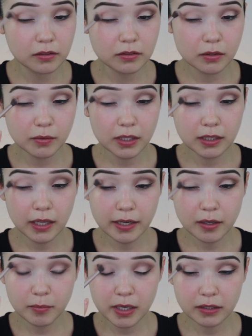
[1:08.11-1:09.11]
So what I
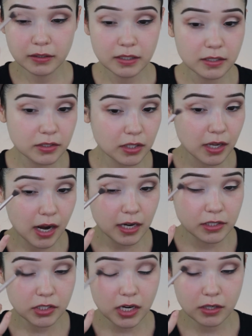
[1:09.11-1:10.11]
like about these
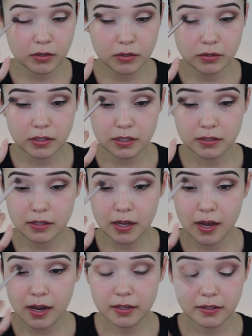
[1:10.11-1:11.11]
eyeshadows is
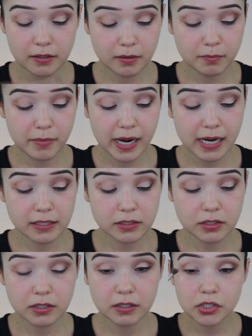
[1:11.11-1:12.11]
that the matte